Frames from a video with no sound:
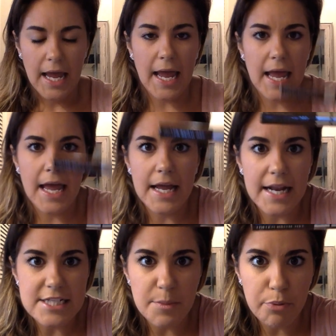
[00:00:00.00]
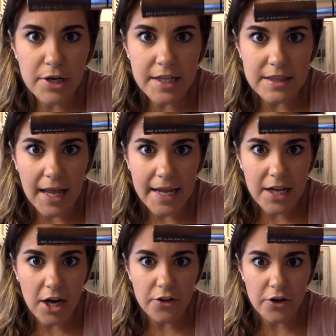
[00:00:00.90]
And it's a pretty light
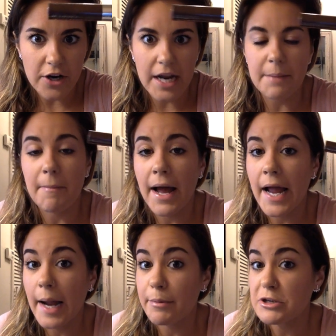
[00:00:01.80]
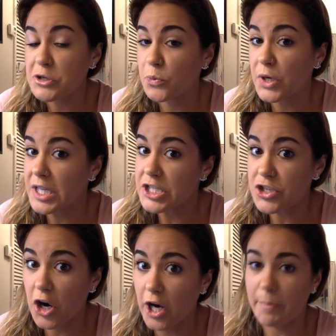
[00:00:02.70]
color, and my eyebrows are really
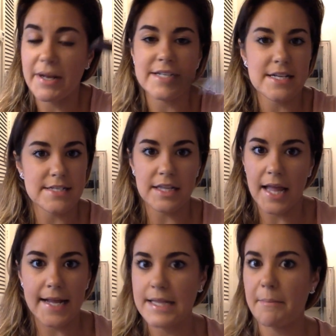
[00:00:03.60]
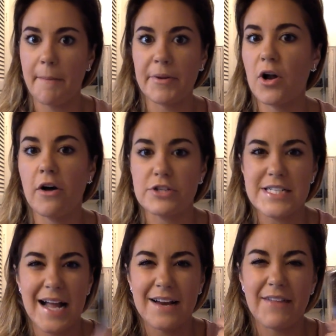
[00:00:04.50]
dark, but it doesn't lighten them up at all. It
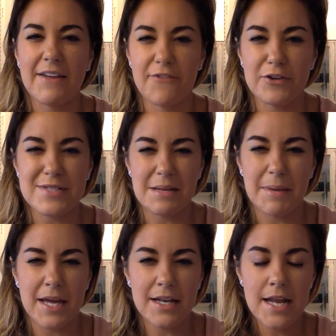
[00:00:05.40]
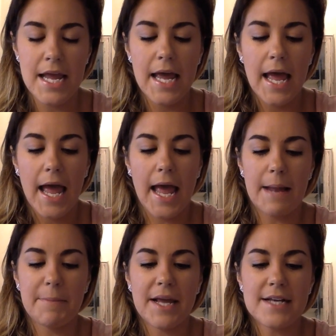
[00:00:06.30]
just kind of like fills them in.
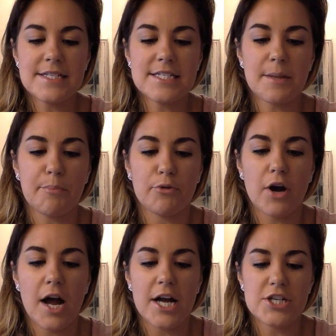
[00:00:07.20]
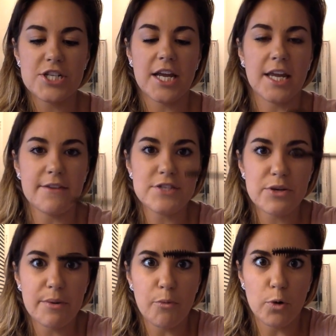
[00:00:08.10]
And because it's a brush, it gives
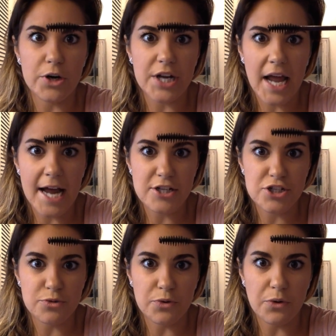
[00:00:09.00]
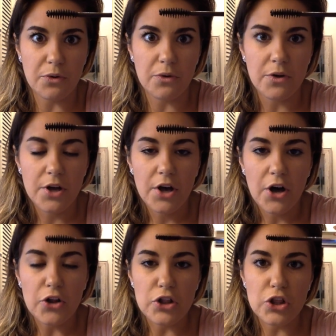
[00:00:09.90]
you a more natural
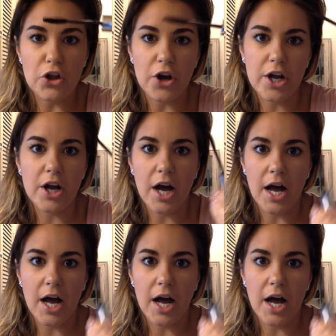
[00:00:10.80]
look